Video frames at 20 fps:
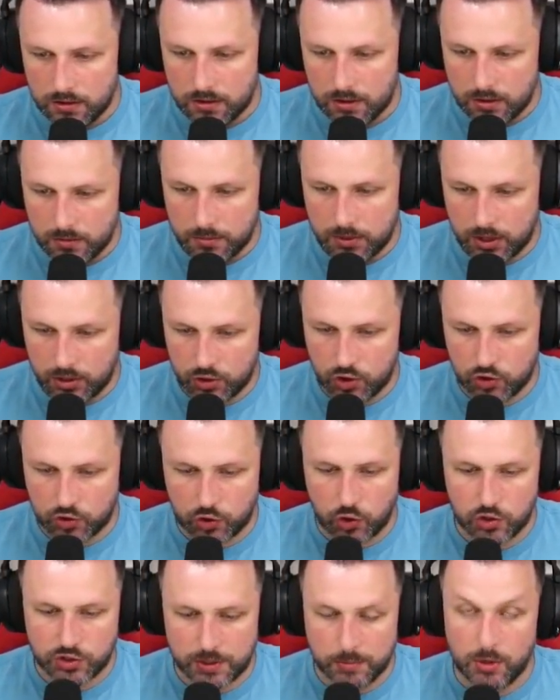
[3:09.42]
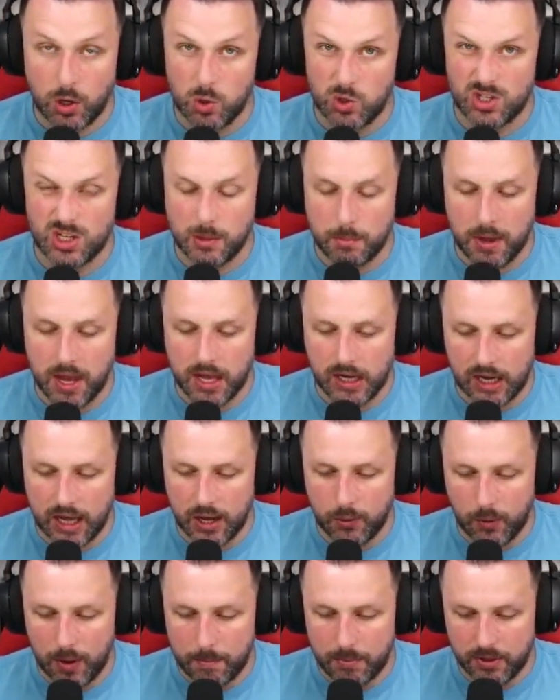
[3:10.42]
But because I'm using the melee
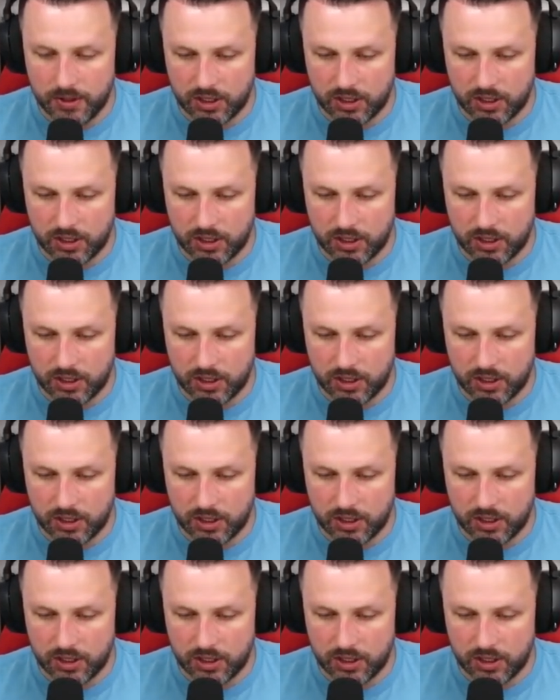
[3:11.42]
weapon,